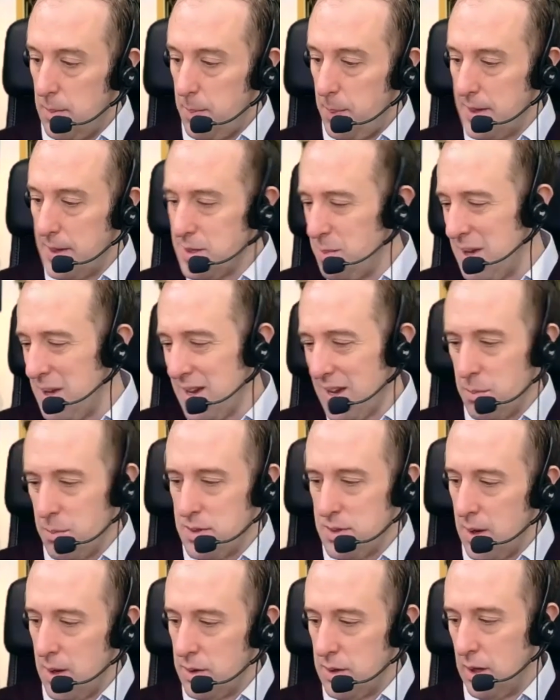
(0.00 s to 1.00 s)
And to me, it comes
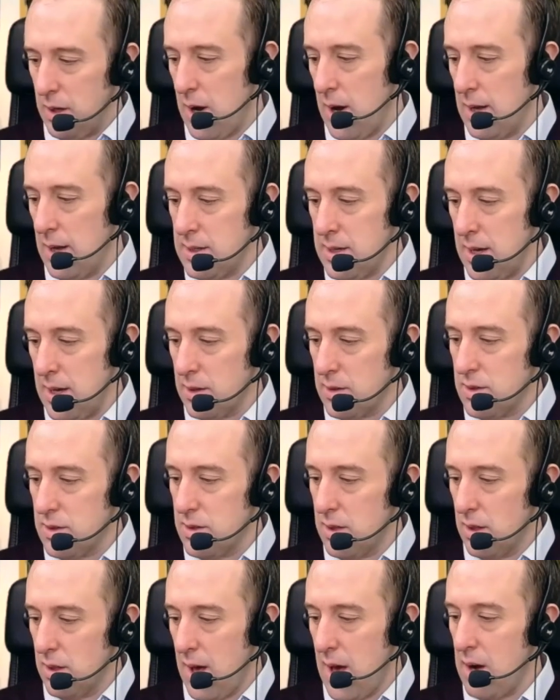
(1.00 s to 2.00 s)
down to context.
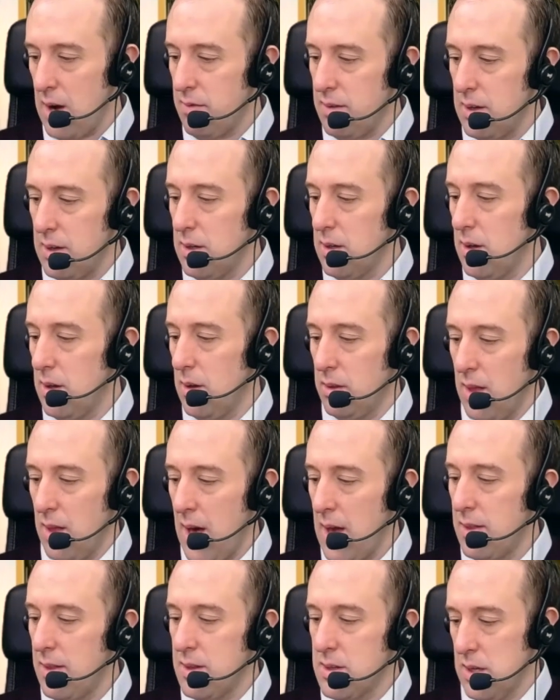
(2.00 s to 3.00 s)
A lot of it, a
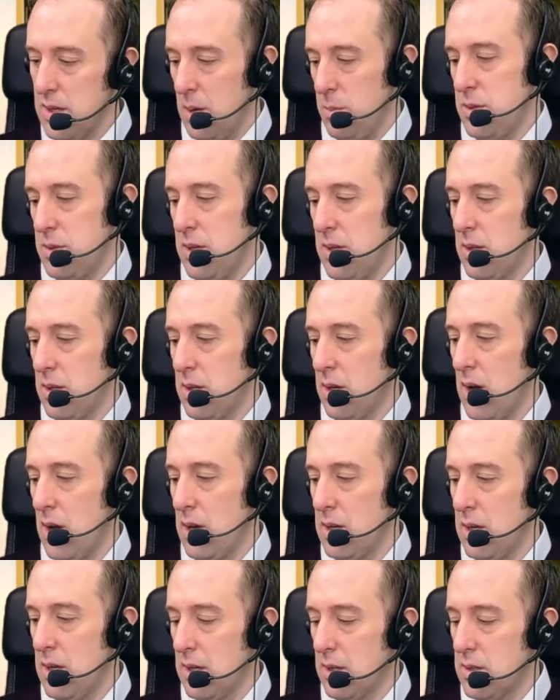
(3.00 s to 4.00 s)
lot of this comes down to
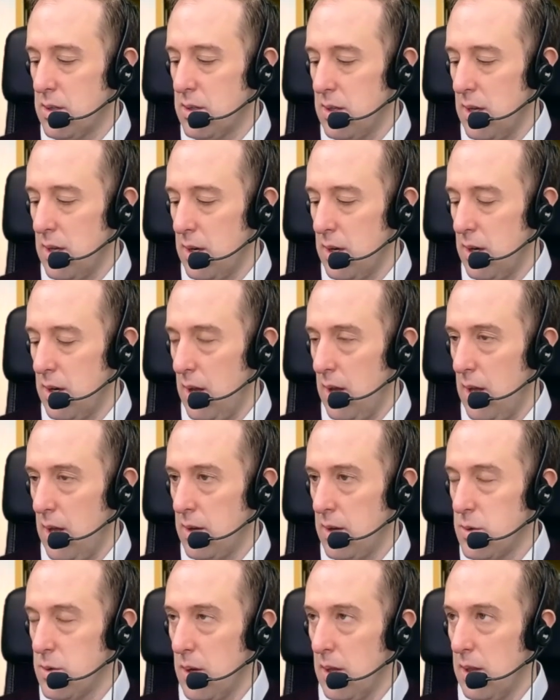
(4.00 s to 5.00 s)
context. And,
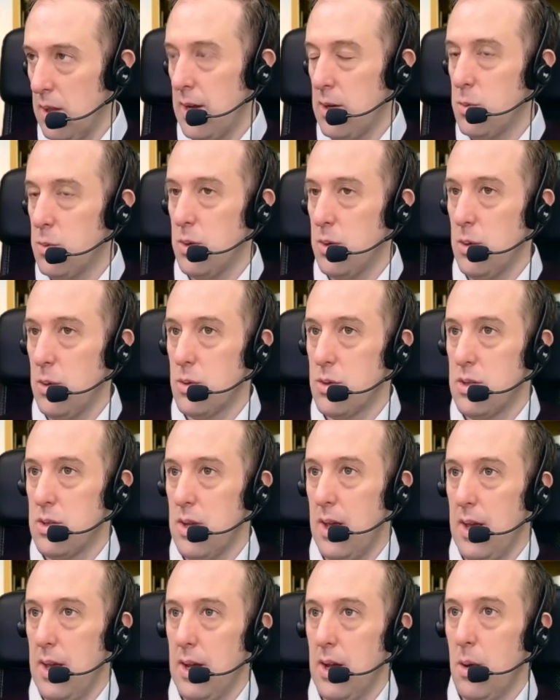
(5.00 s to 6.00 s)
and so I liked what you were
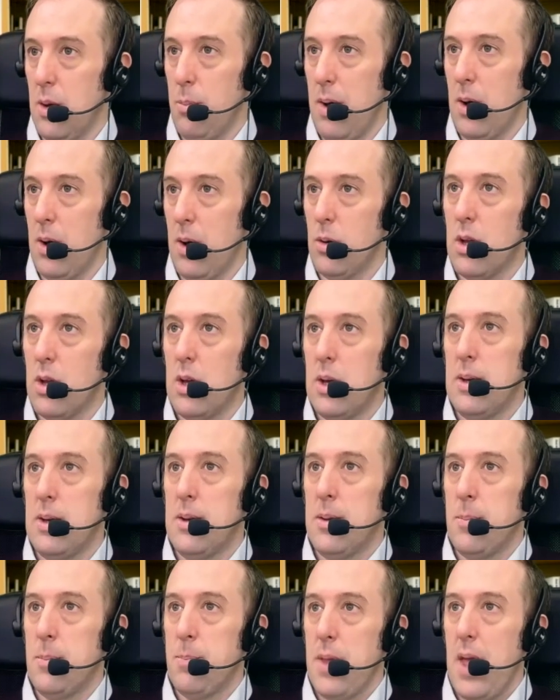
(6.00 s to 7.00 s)
saying about
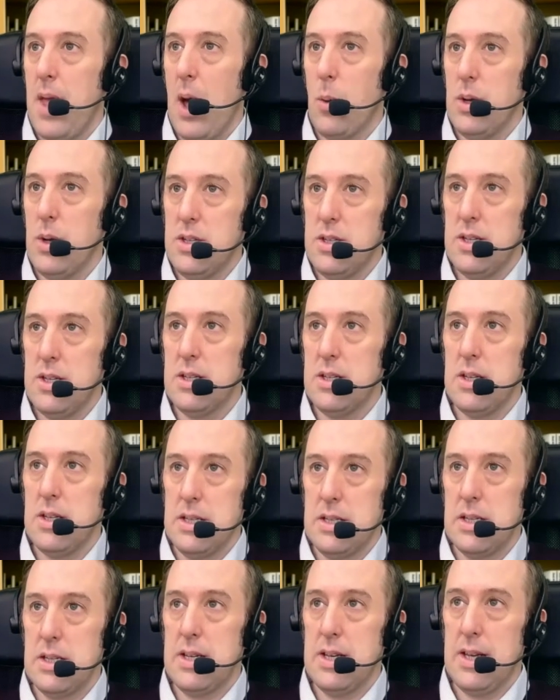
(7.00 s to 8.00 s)
how easy is,
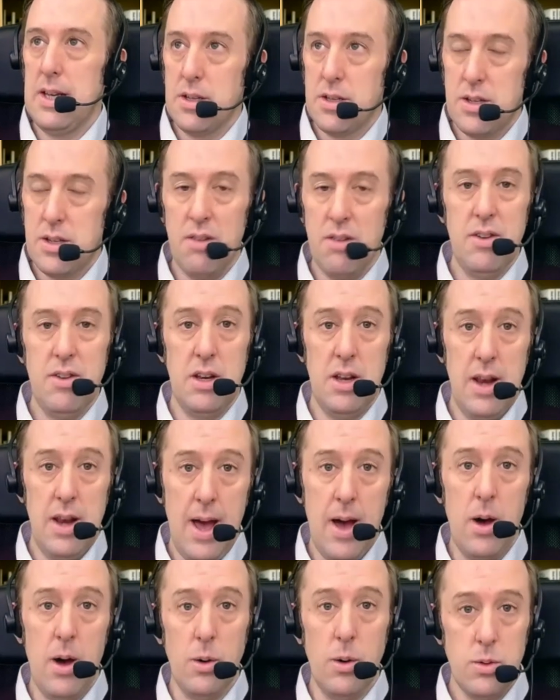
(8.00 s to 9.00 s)
is it to get stuff in and
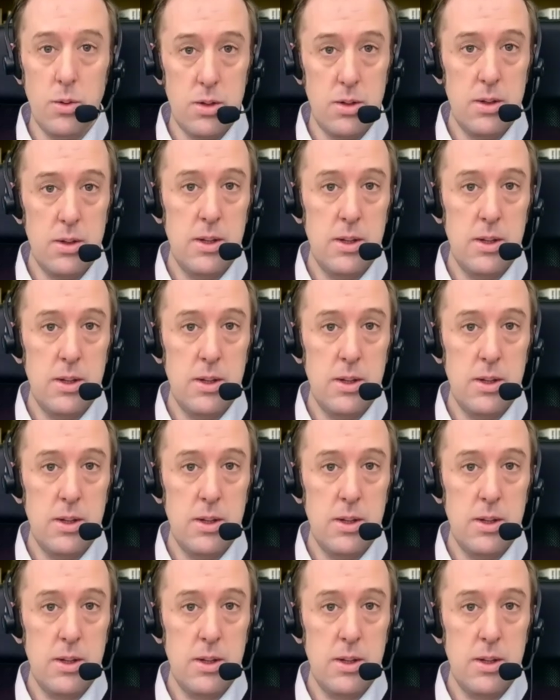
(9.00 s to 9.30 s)
out.